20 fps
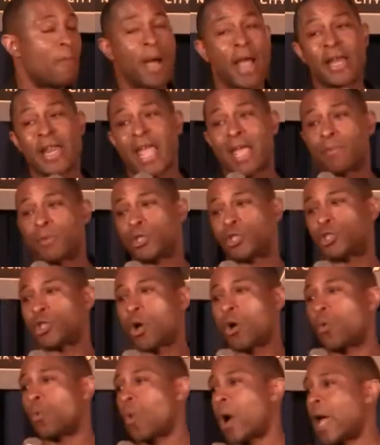My name is
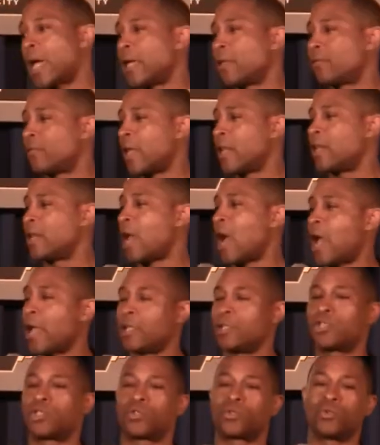so white that in
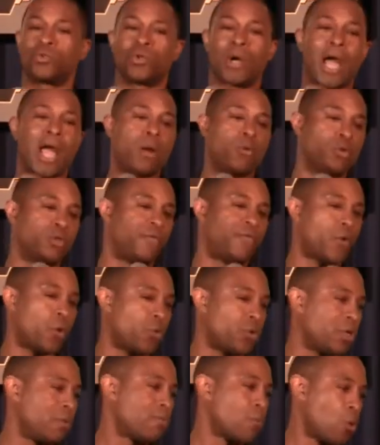high school, I was
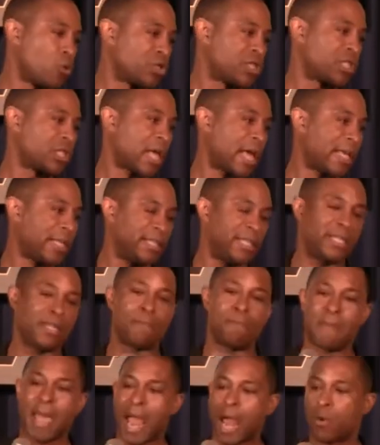voted most likely
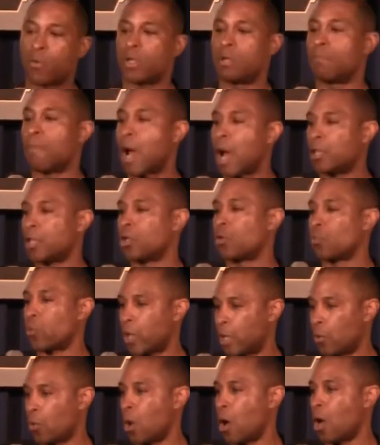to marry Molly
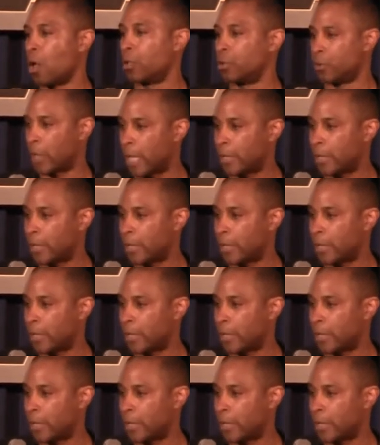Ringwald.